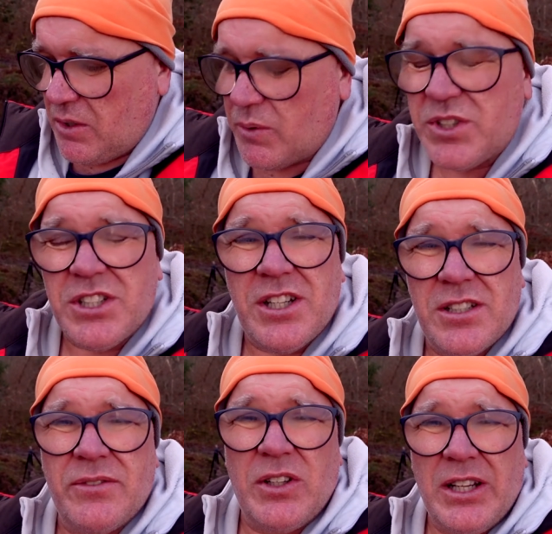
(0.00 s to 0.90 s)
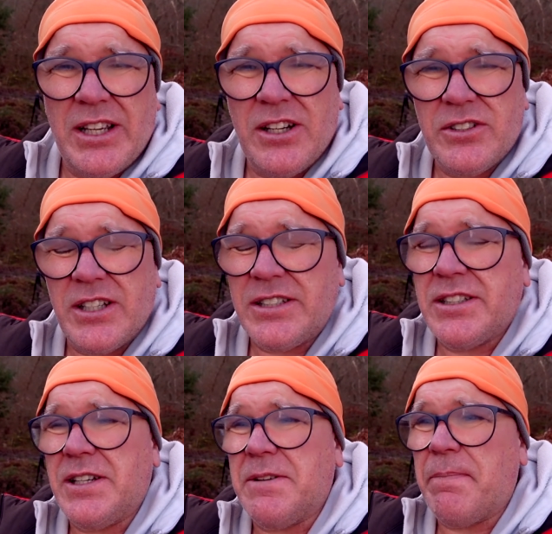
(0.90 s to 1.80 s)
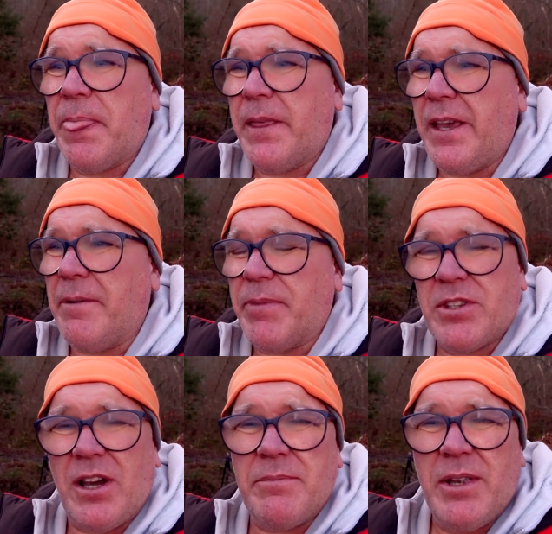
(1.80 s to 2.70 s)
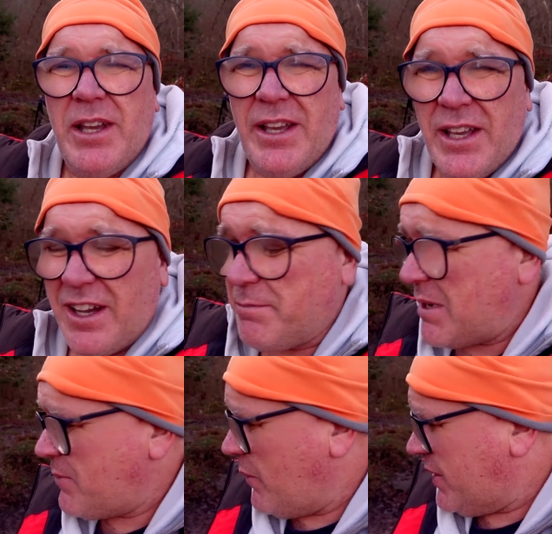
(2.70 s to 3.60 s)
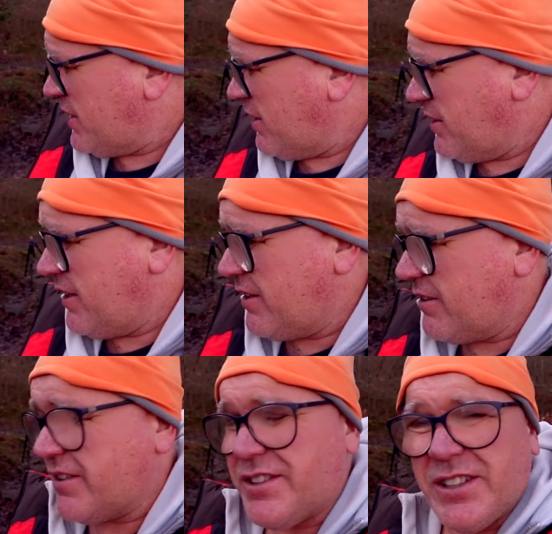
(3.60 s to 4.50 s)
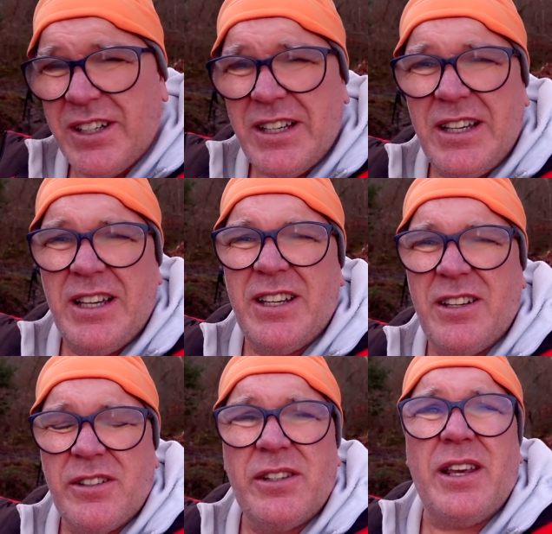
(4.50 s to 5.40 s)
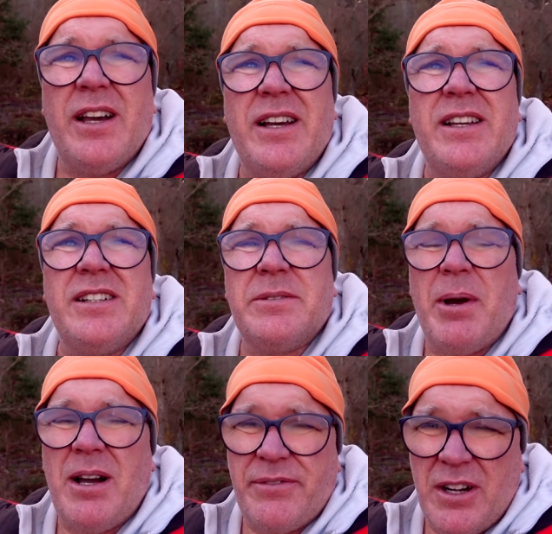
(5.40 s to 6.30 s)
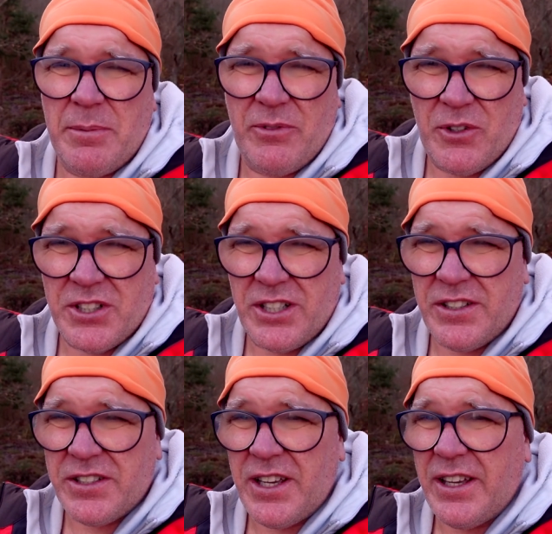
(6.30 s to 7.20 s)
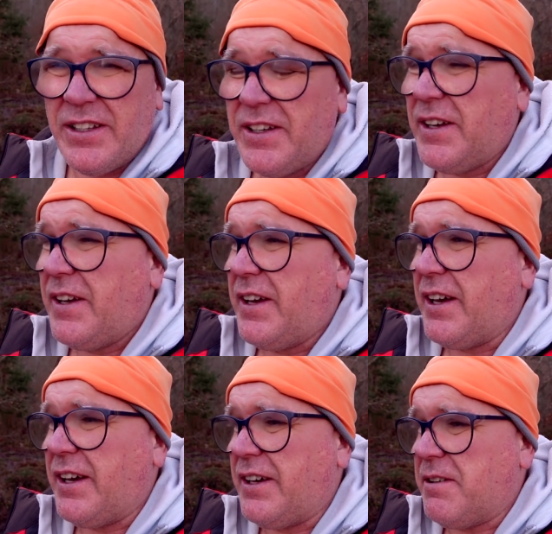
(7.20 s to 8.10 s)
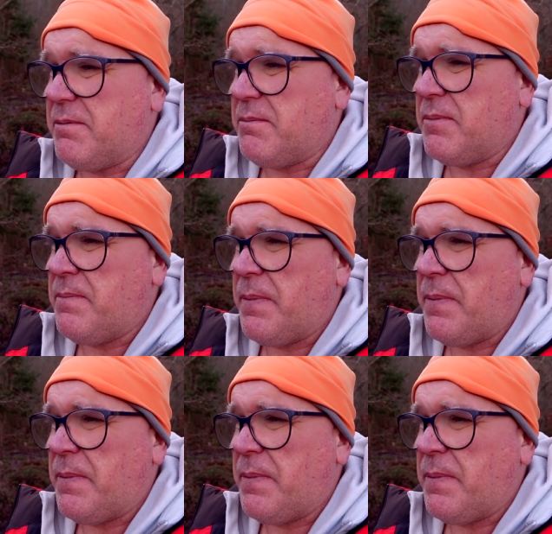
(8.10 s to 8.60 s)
which is Stenshuvud Lighthouse, and um, yeah, so I'm I've made my way down here. It's uh, yeah, it's about half an hour before sunset. Um,